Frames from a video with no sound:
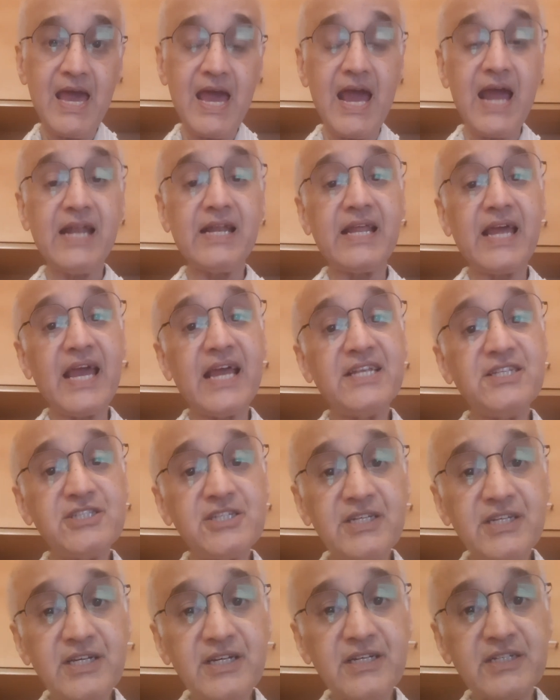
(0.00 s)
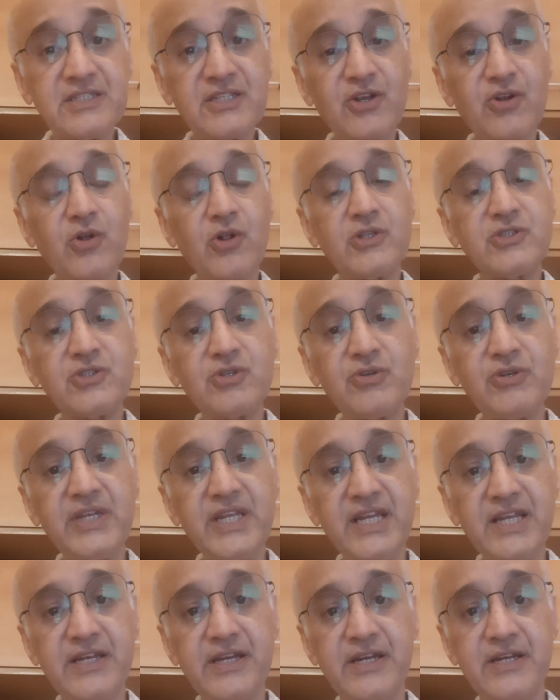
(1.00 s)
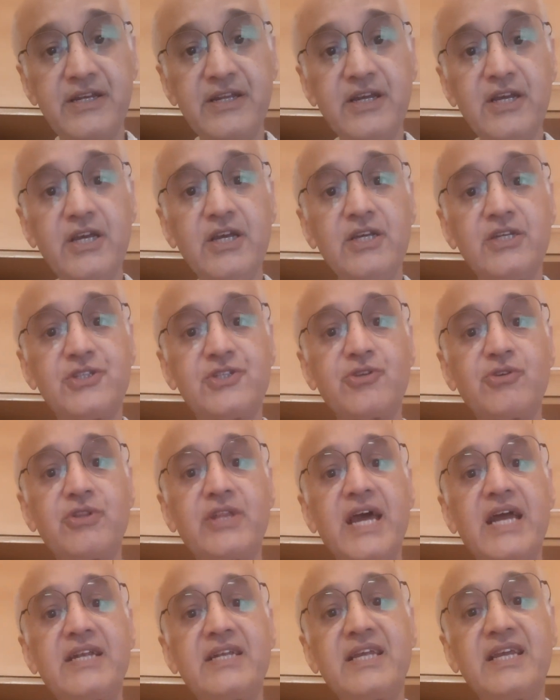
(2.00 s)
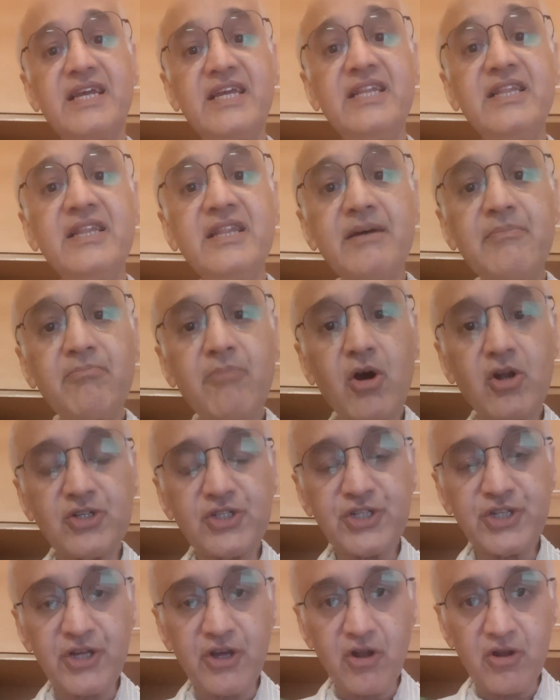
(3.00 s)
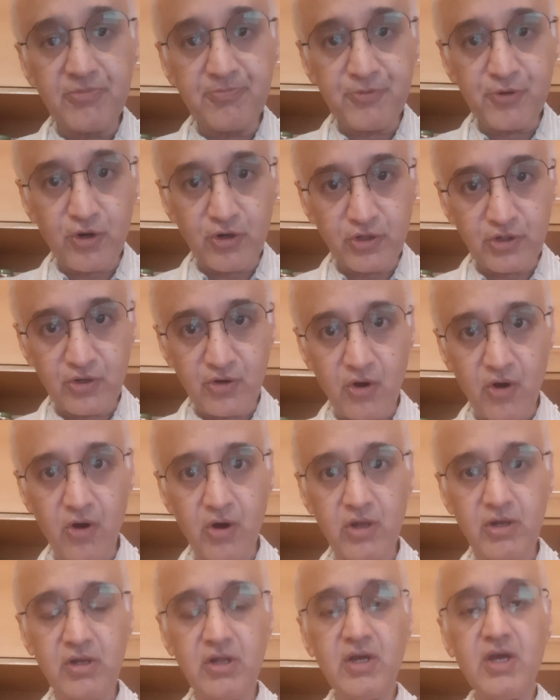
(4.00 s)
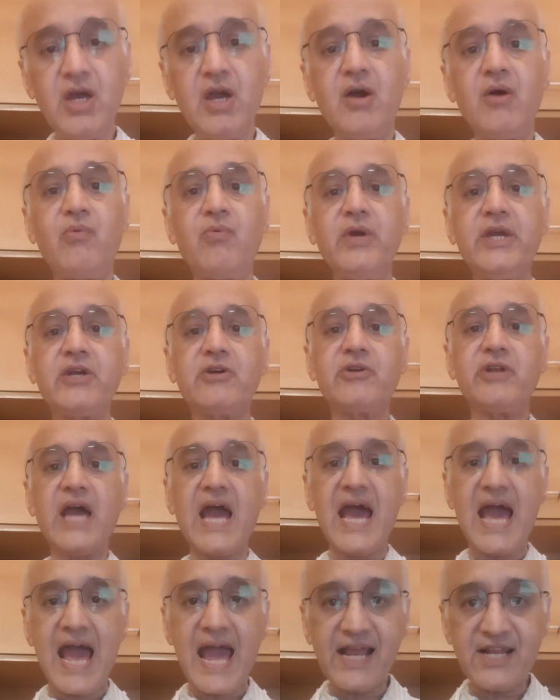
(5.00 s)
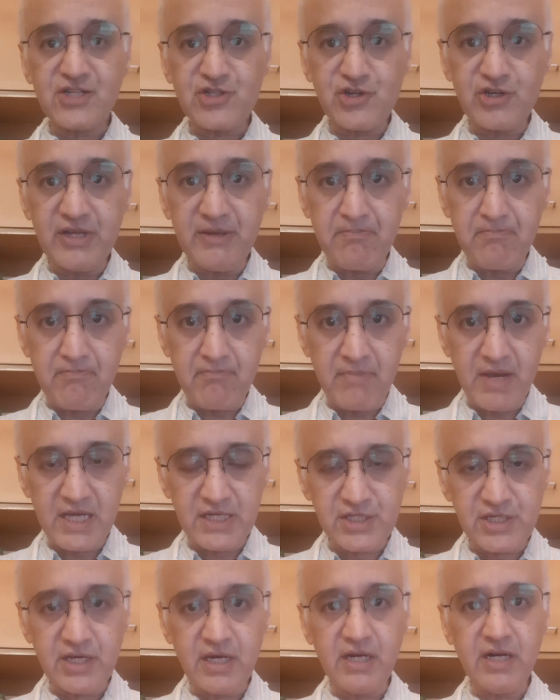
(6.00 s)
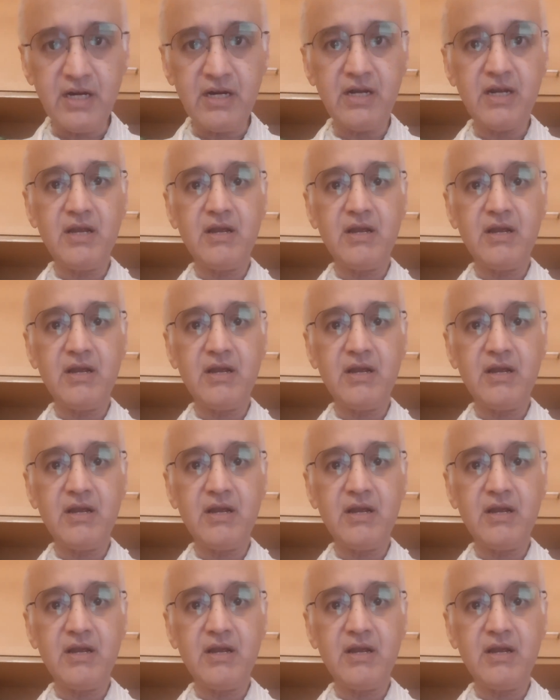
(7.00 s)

And engineers are also needed so that in the Montreal Protocol, we could actually measure,